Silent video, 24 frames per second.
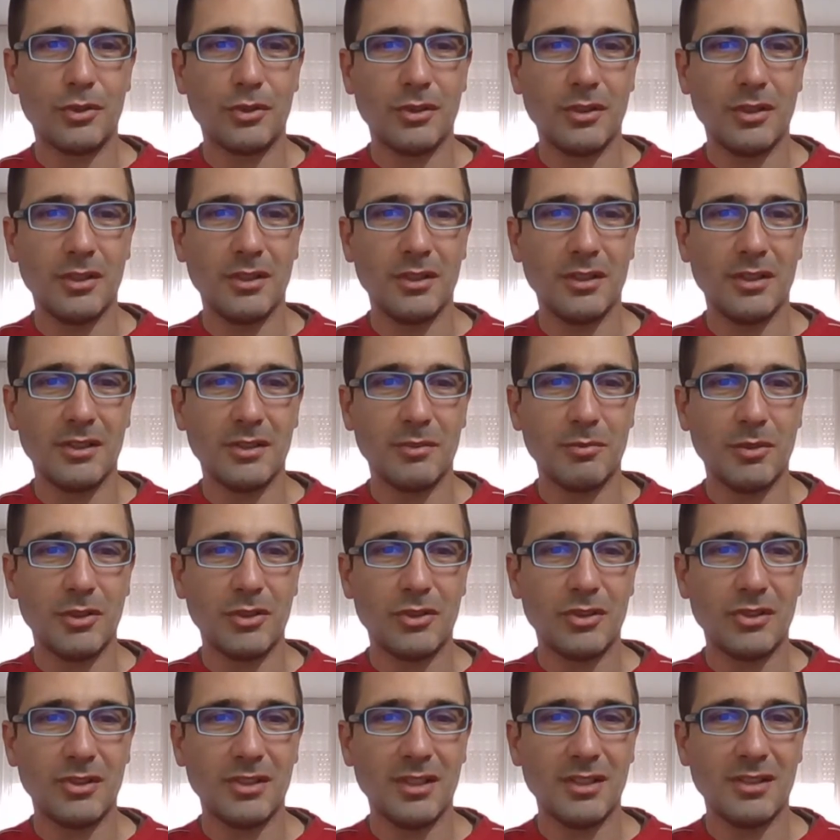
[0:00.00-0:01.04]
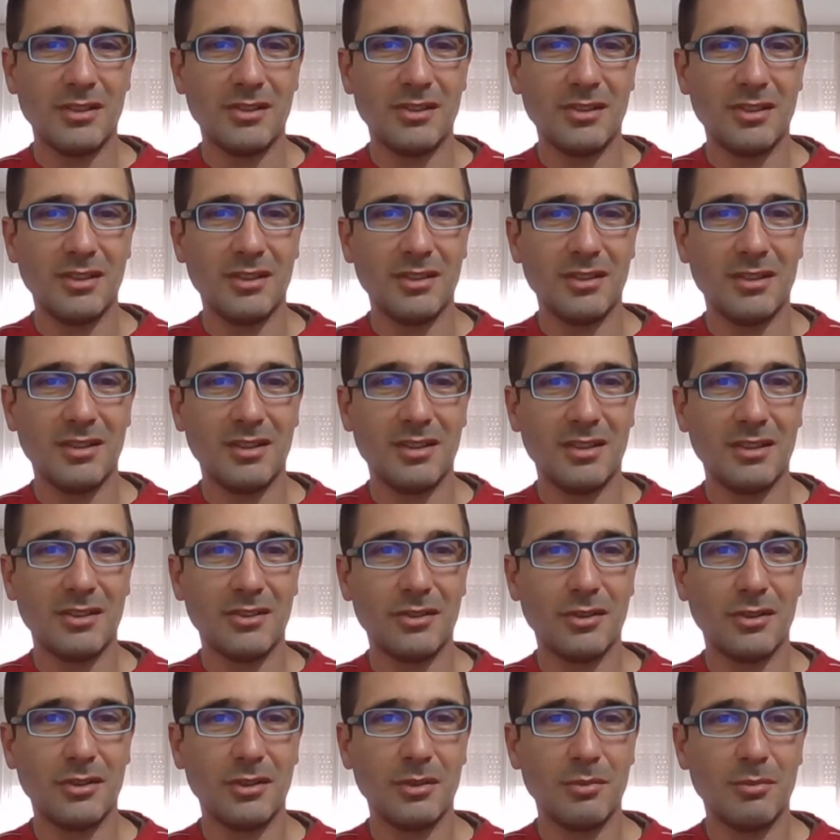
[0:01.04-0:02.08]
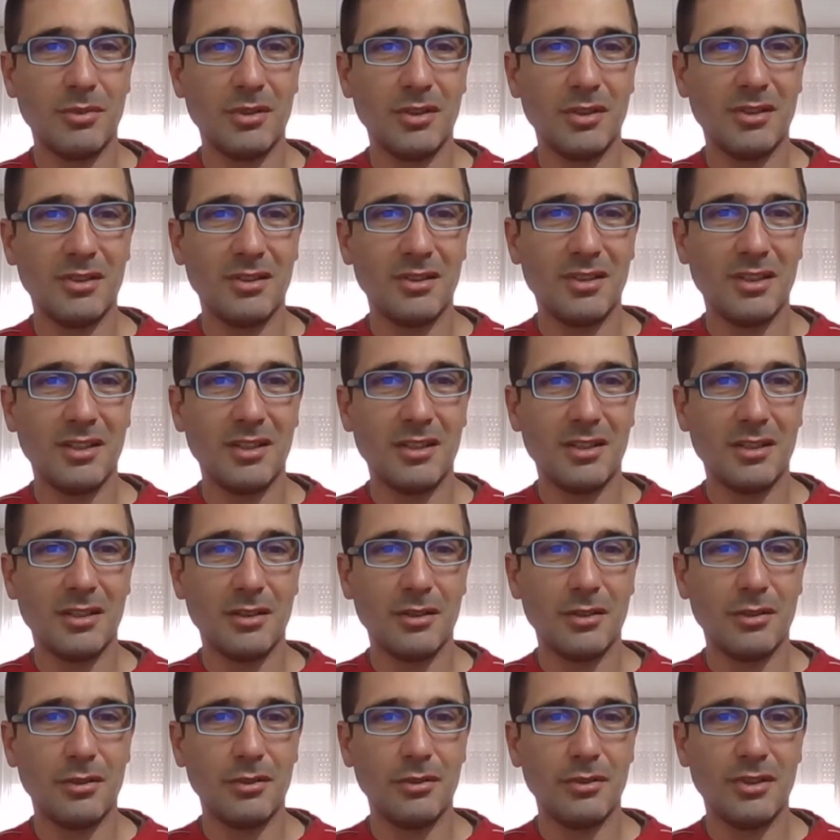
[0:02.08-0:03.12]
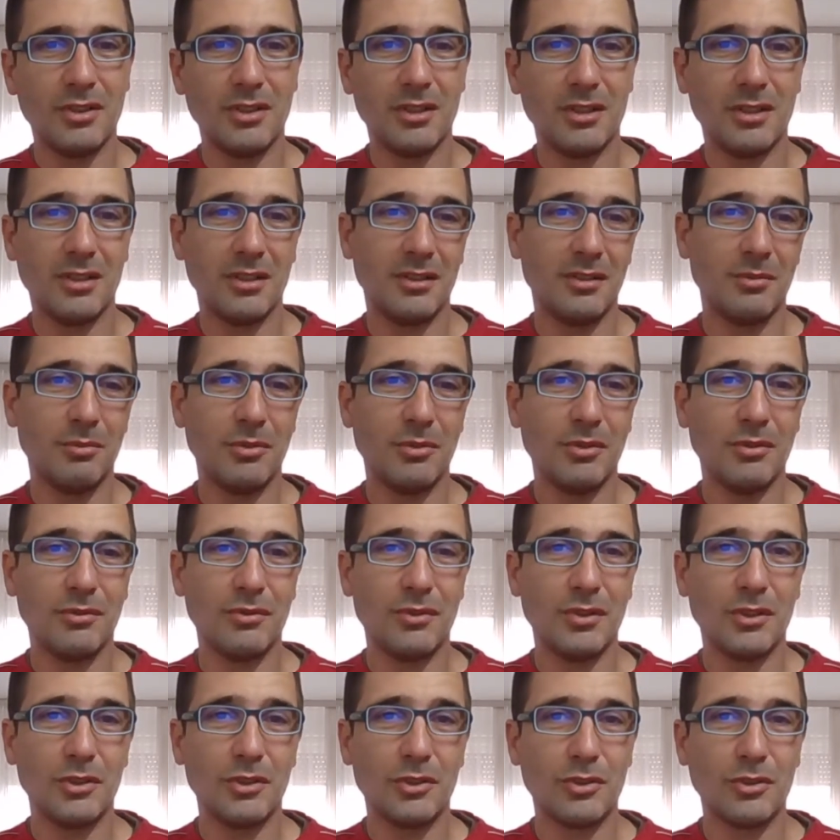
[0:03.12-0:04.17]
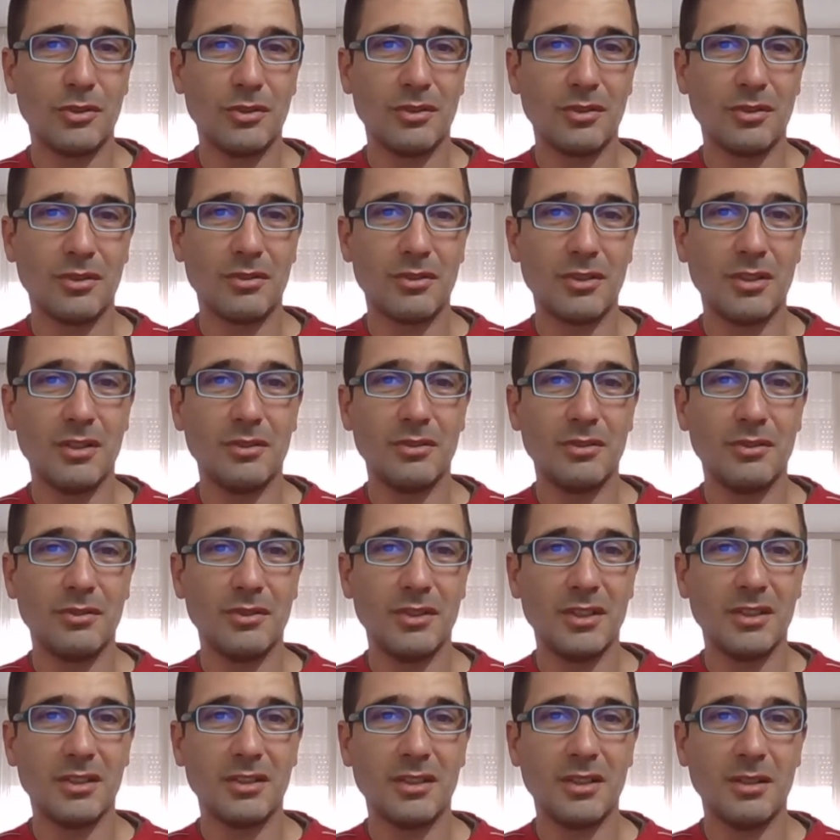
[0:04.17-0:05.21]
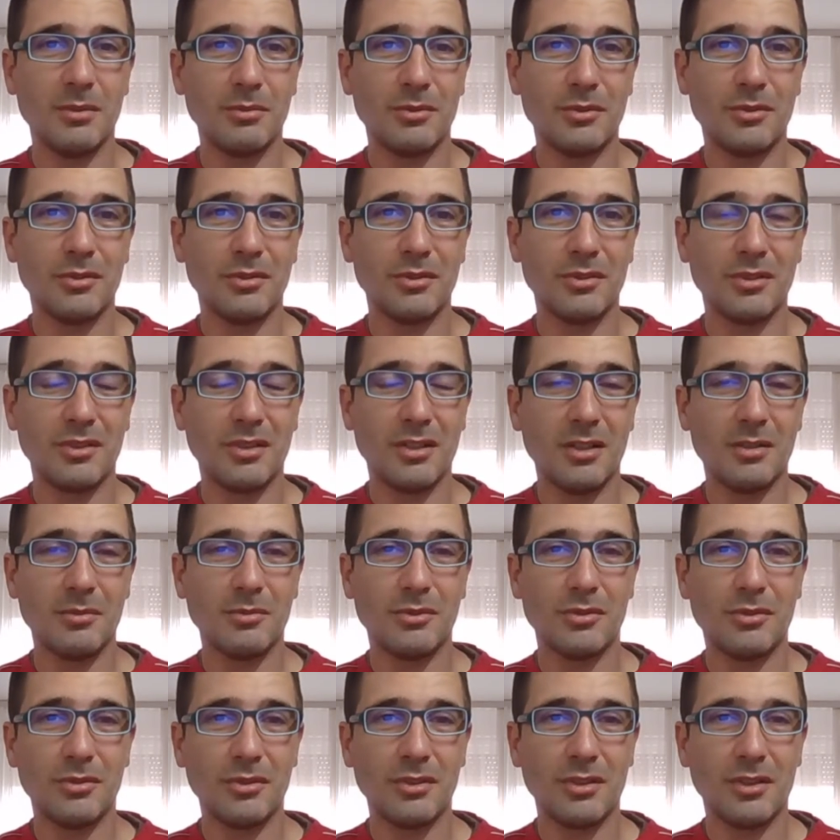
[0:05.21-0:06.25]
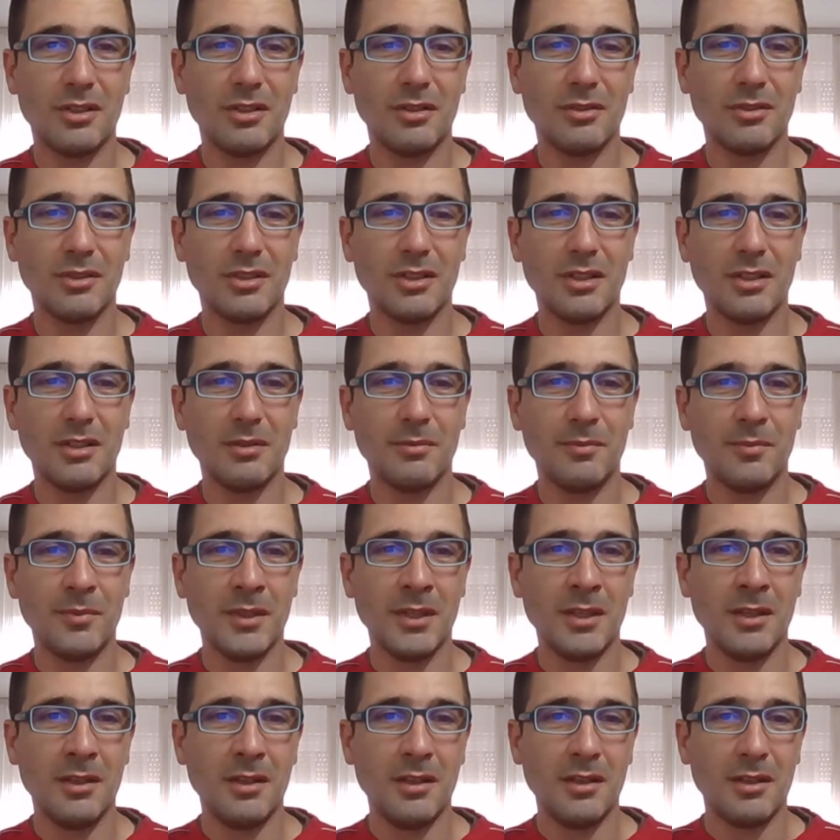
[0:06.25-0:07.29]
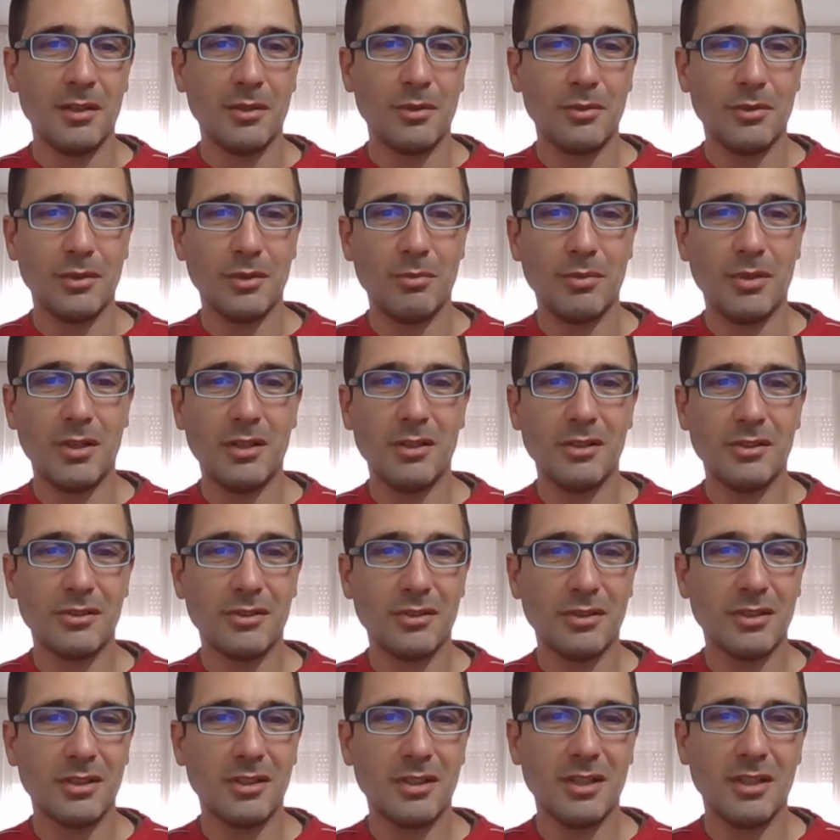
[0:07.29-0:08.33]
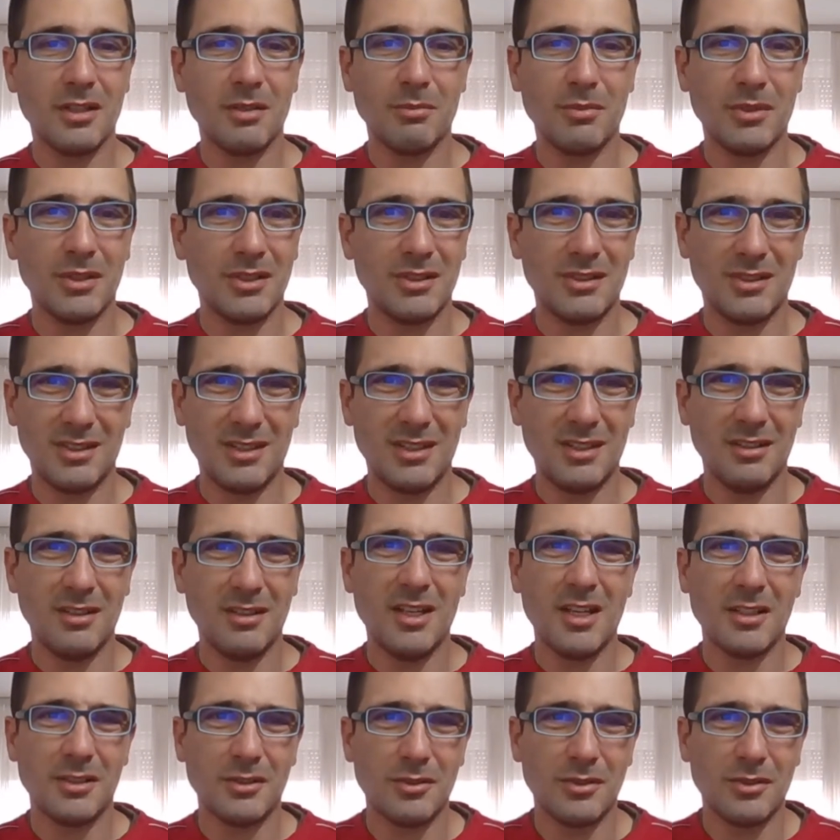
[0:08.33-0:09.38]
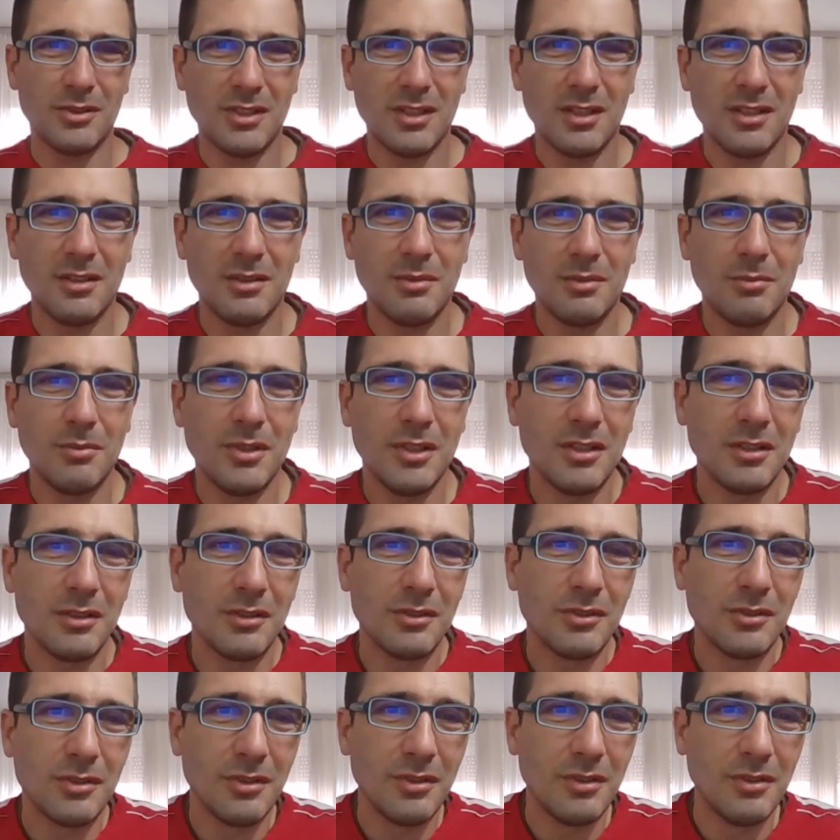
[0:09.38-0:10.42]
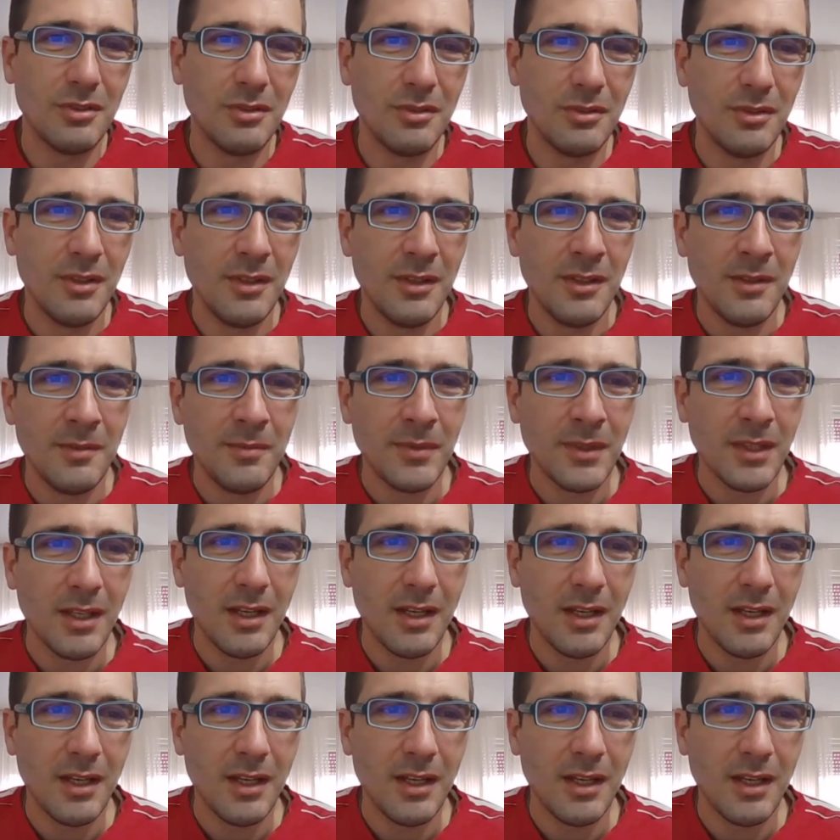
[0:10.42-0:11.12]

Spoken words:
Choi, as much as I've seen, has only been TKO'd and been finished on the ground. When it comes to the ground game, Culibao is okay, but he likes to stand and bang, so